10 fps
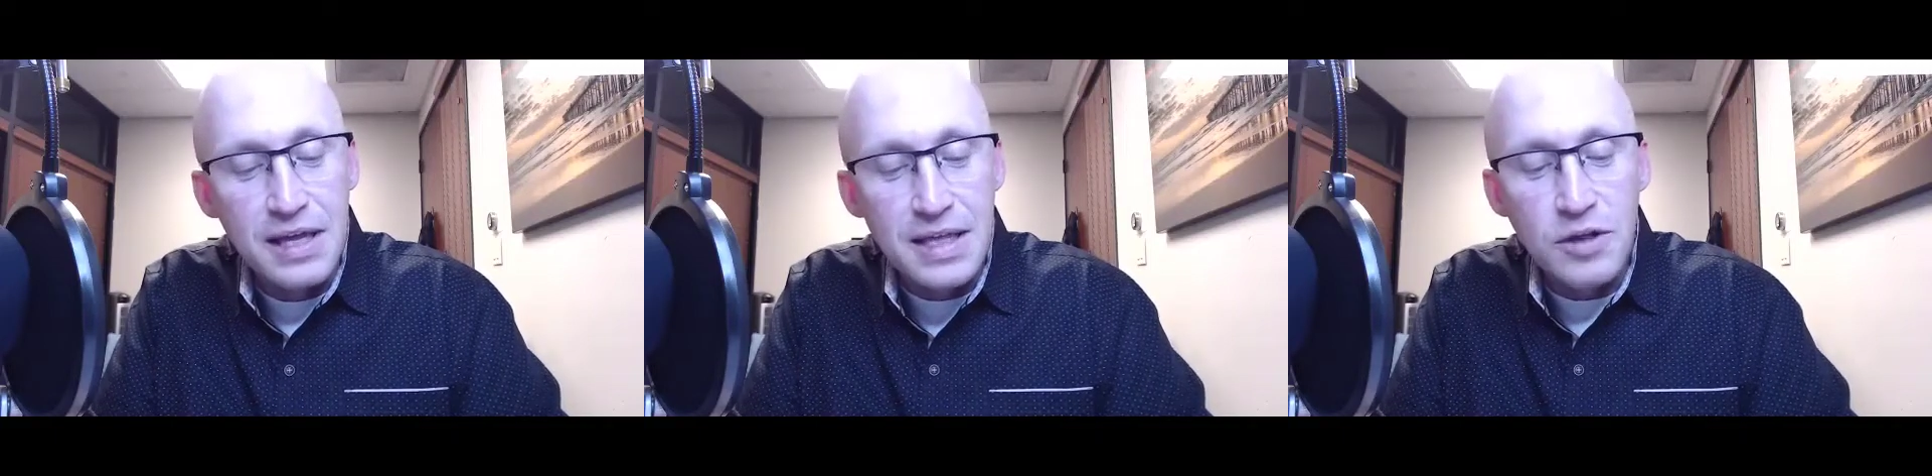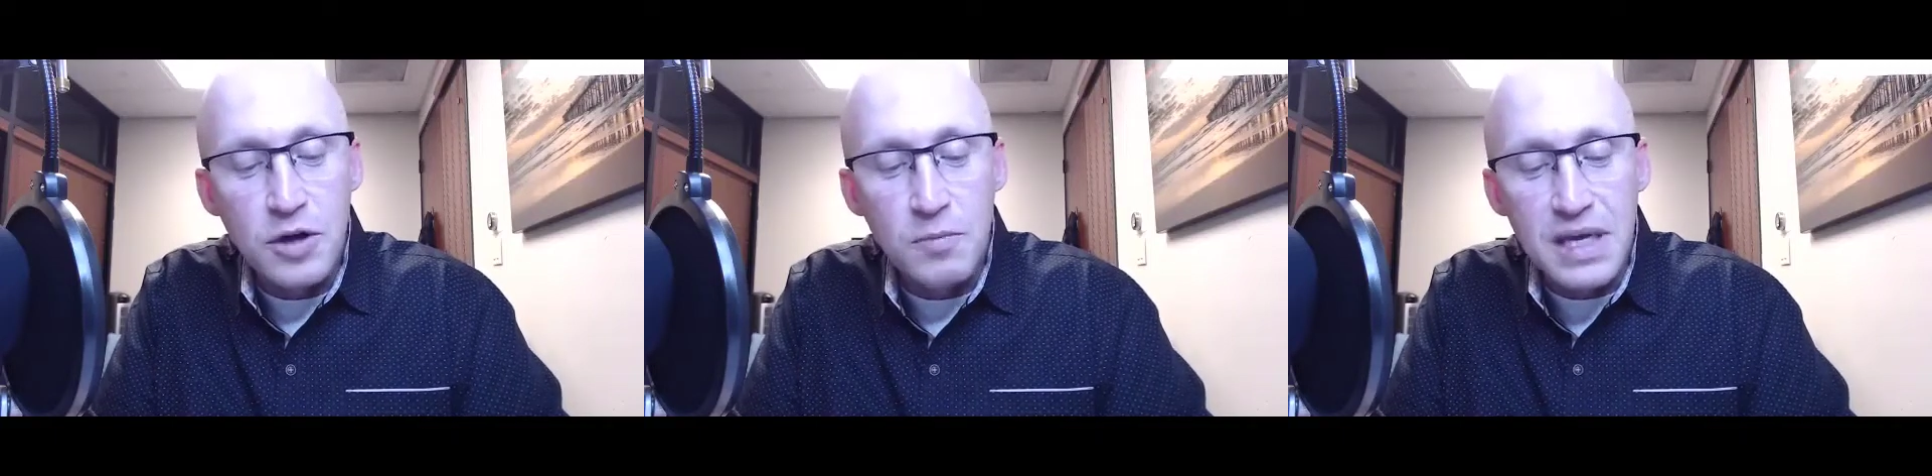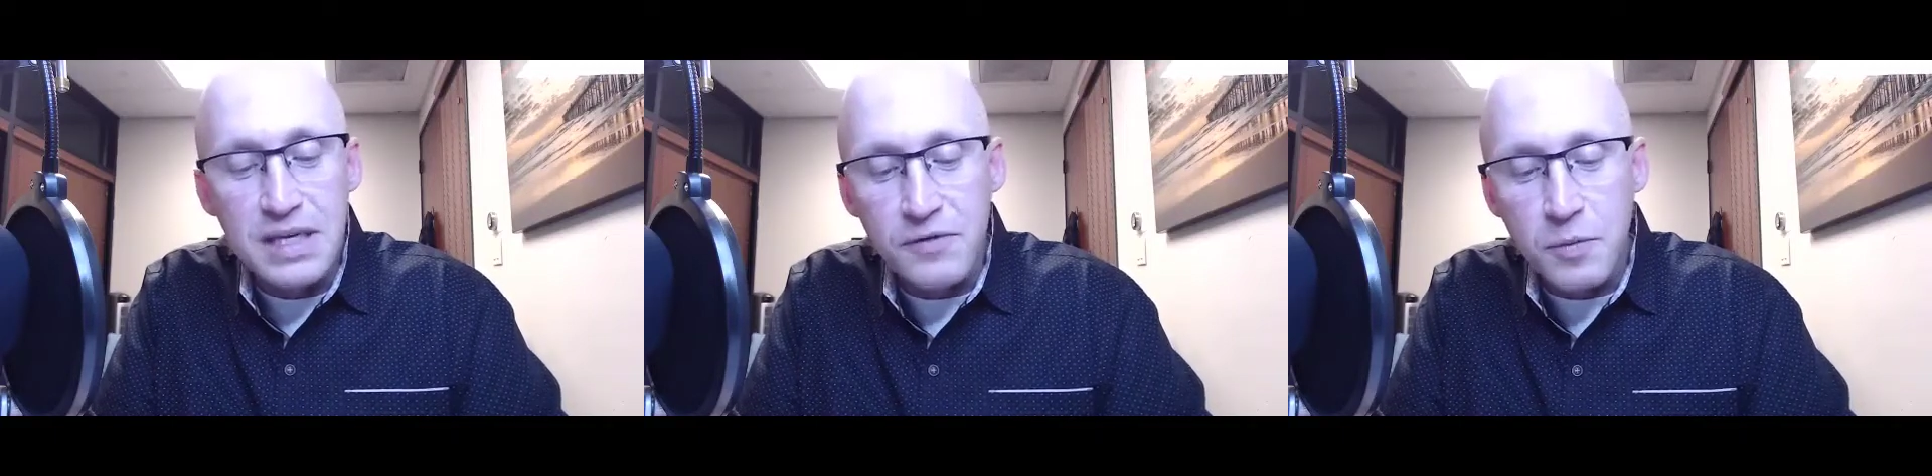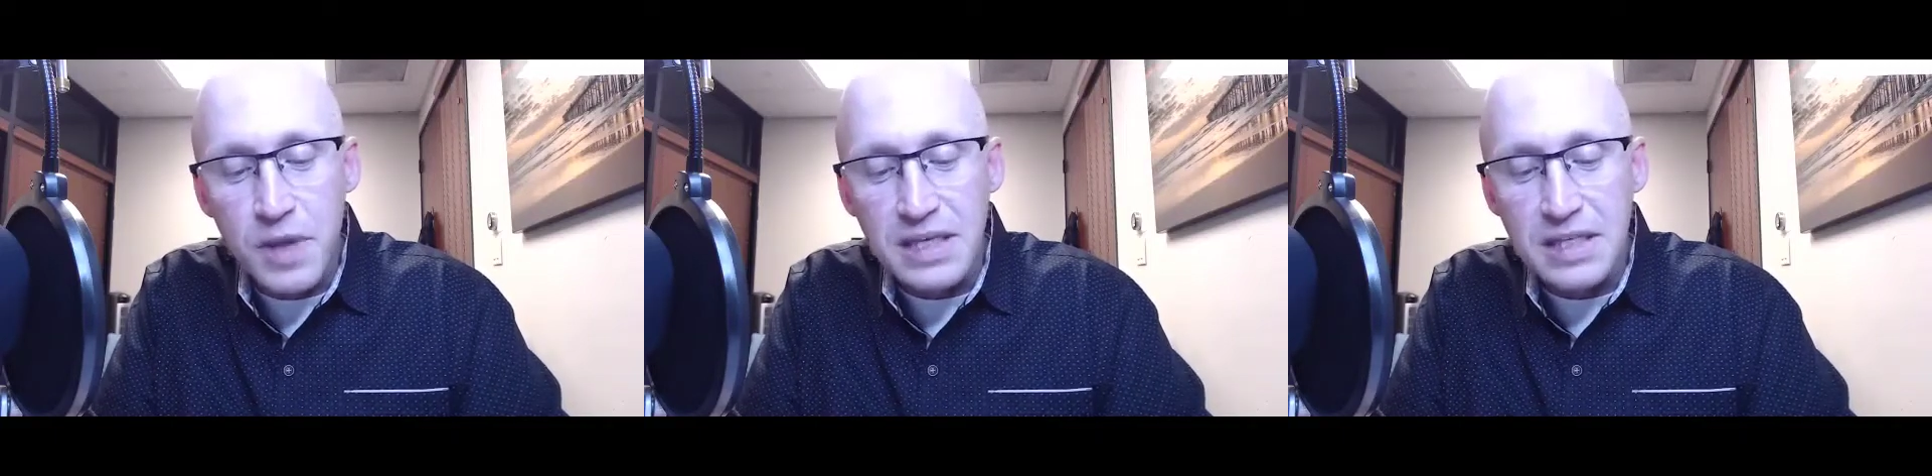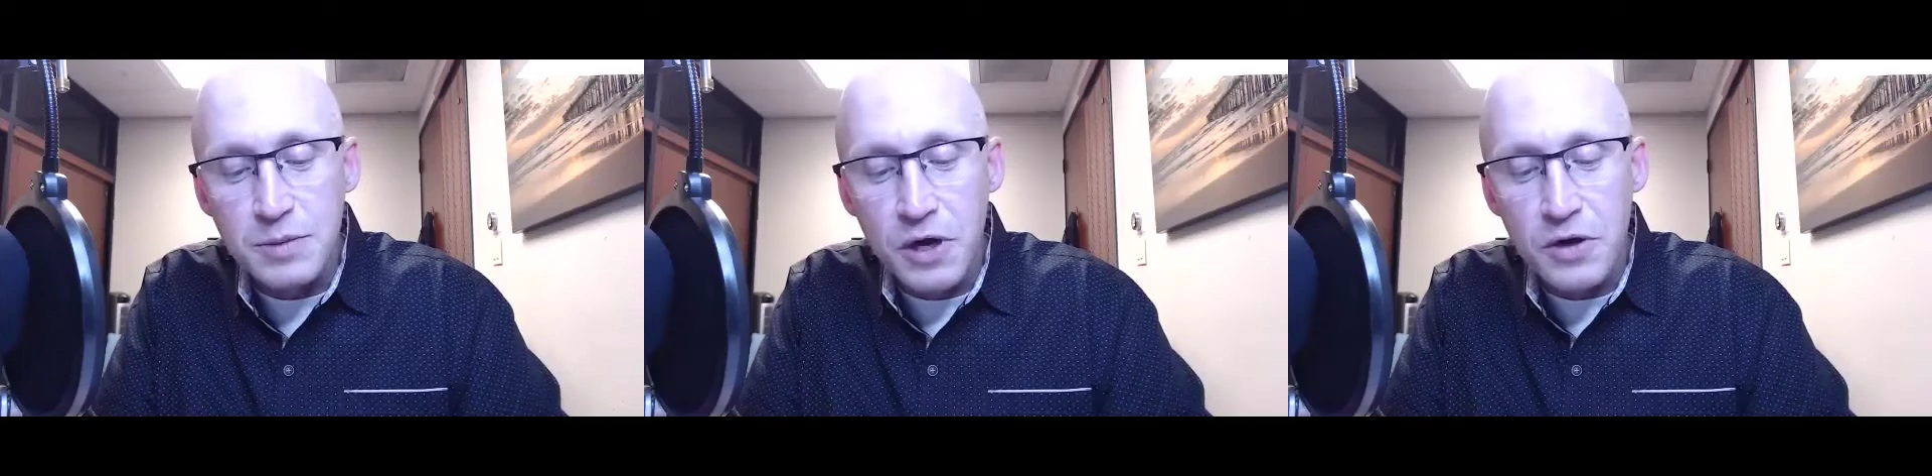then you can be in different
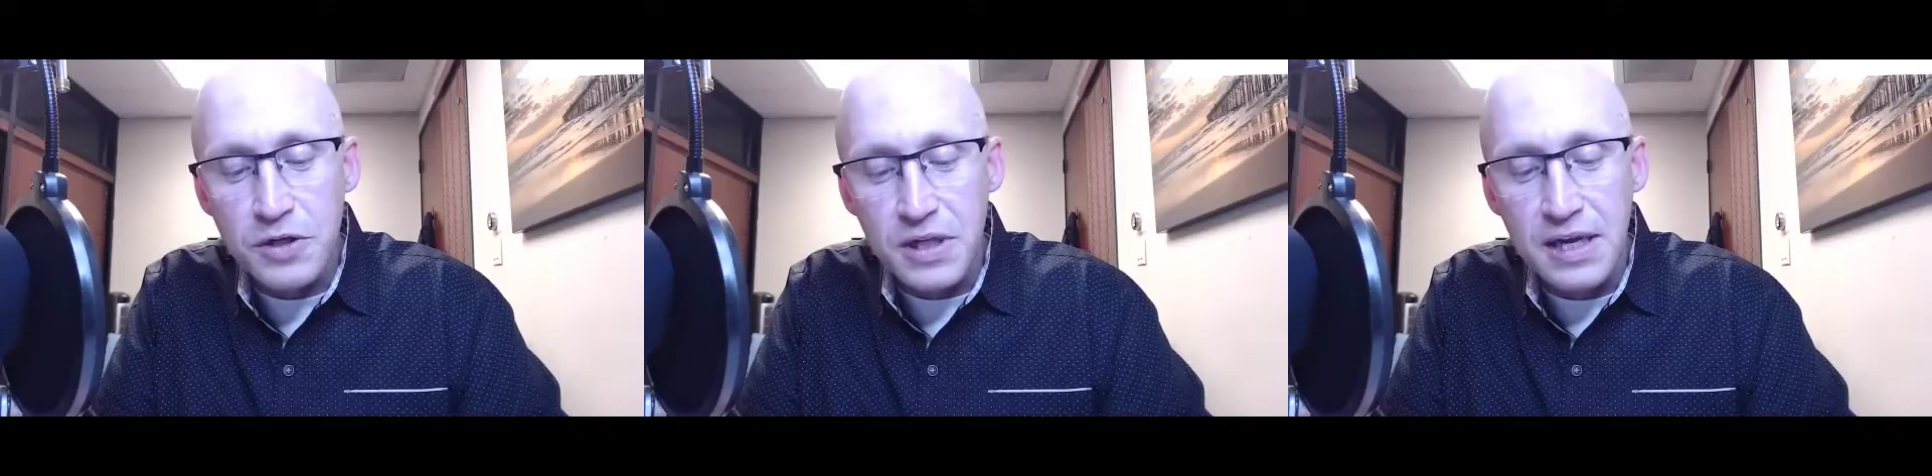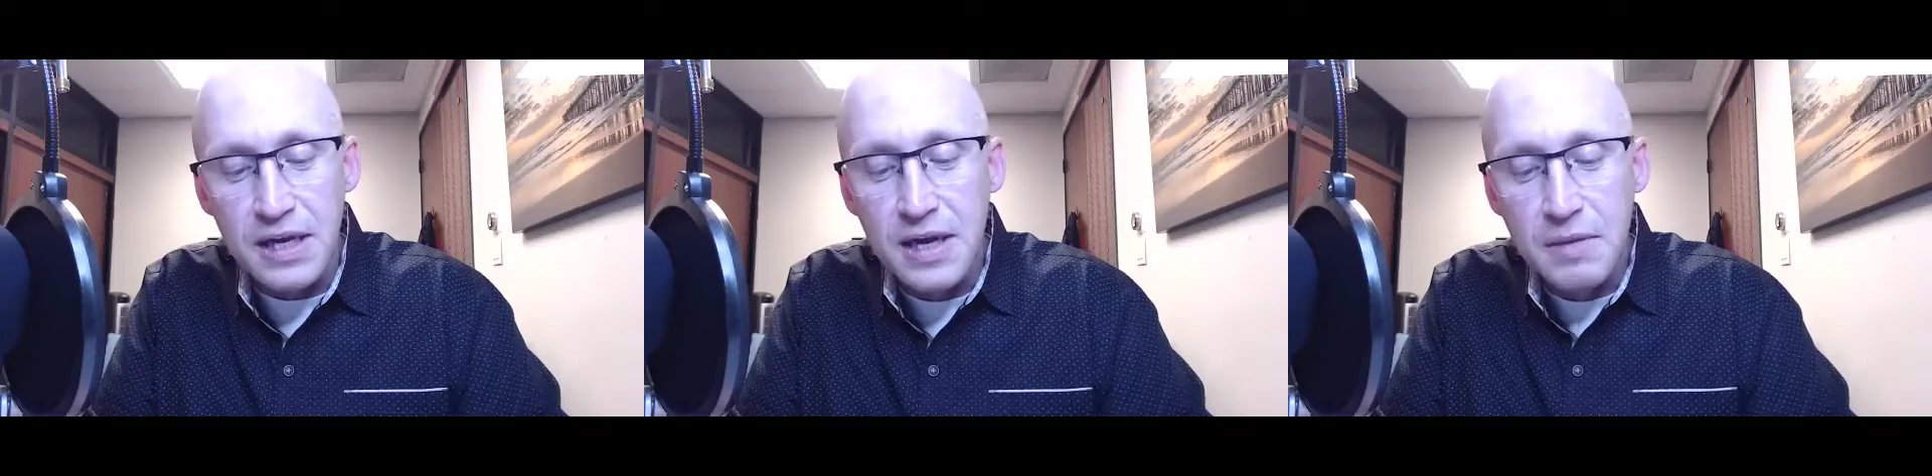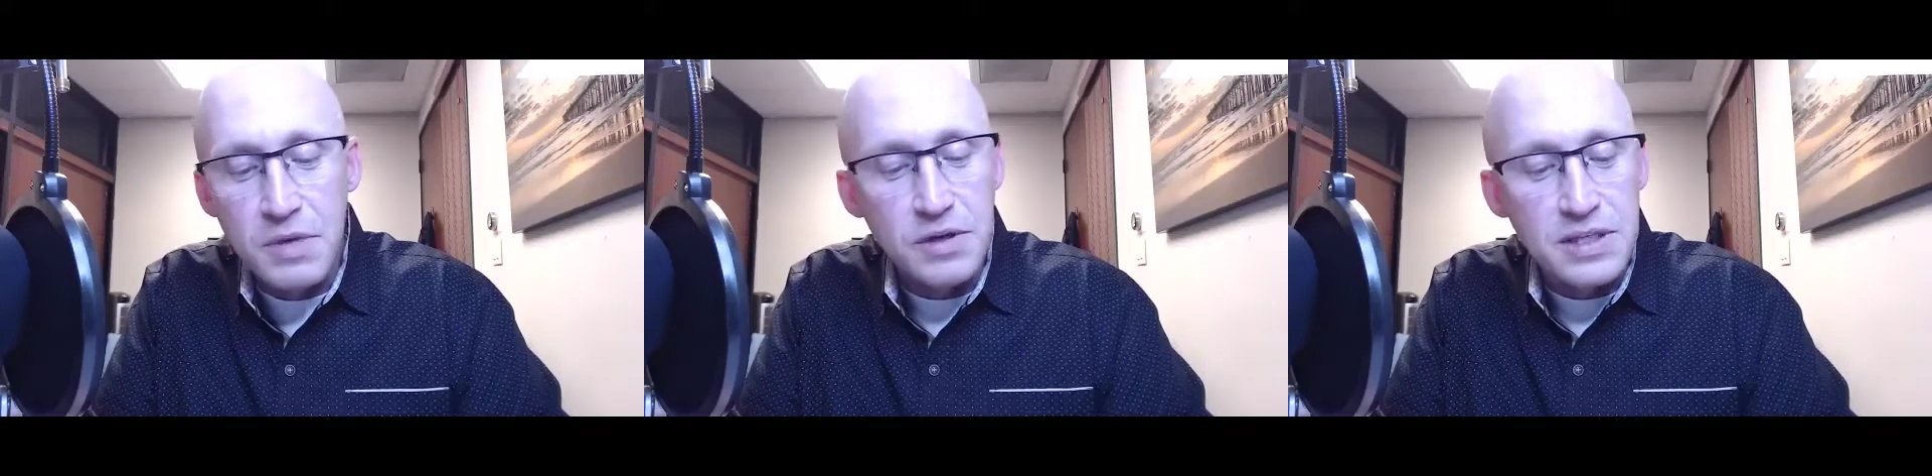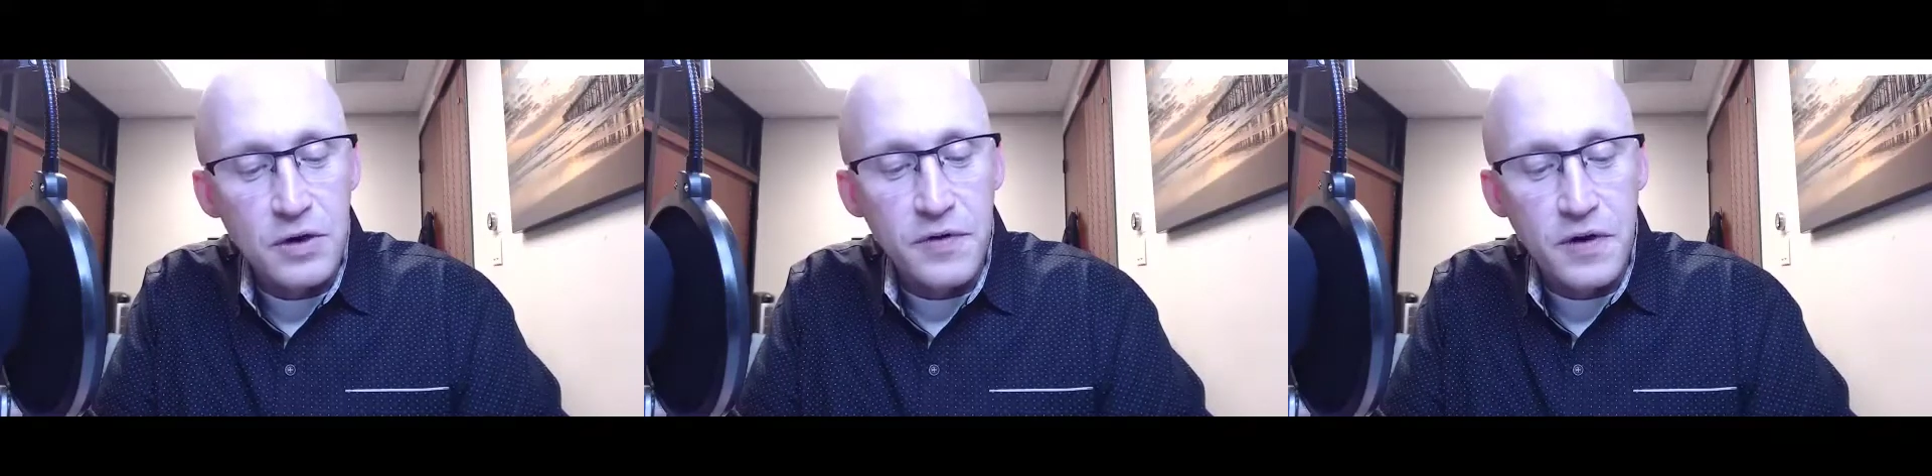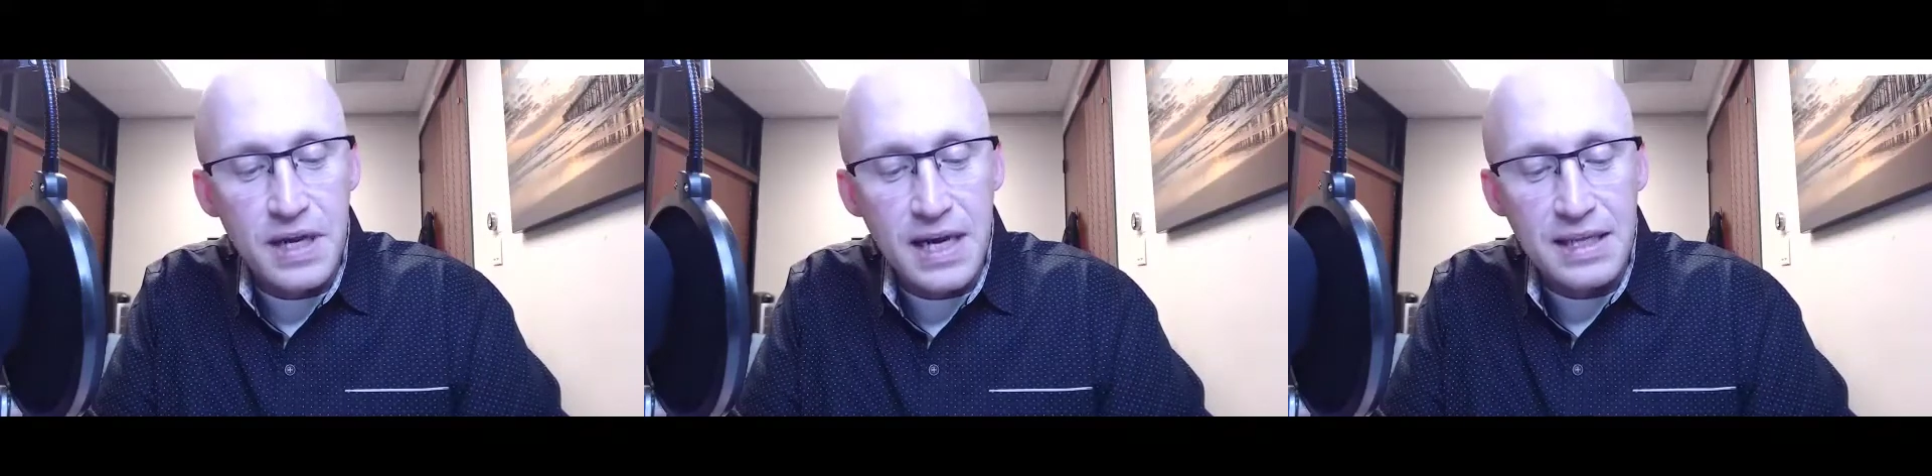places spiritually, but you still feel
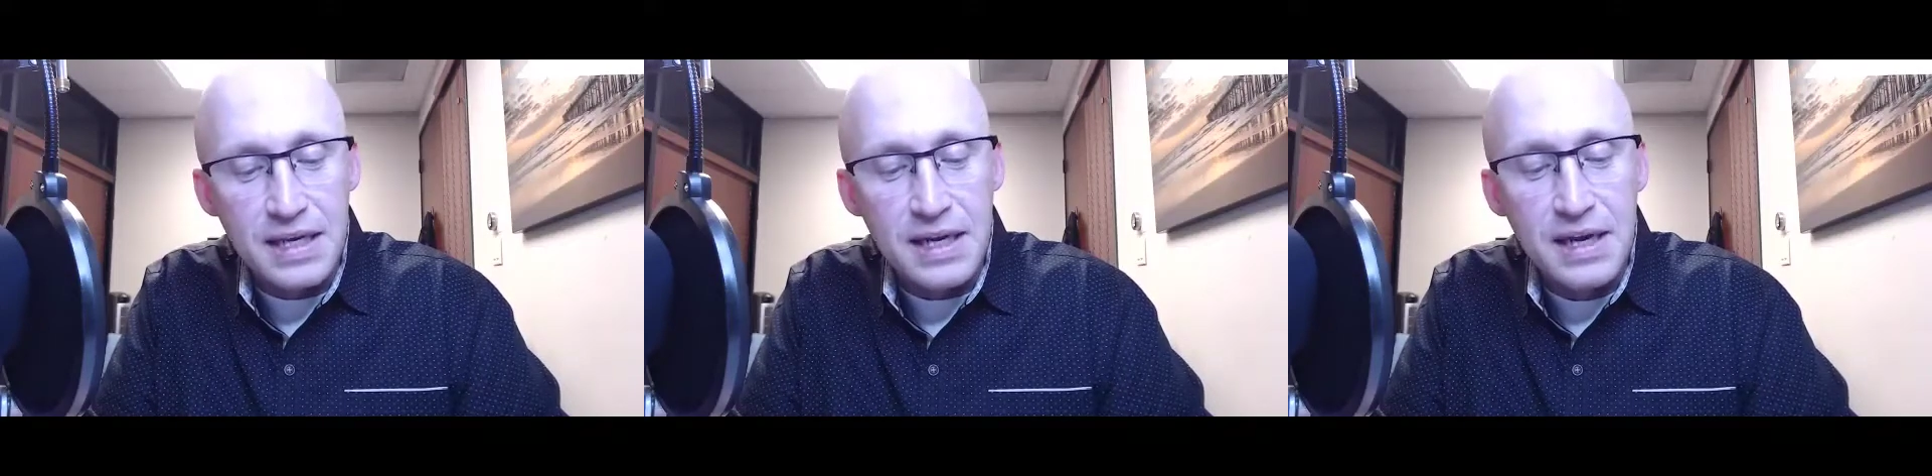connected.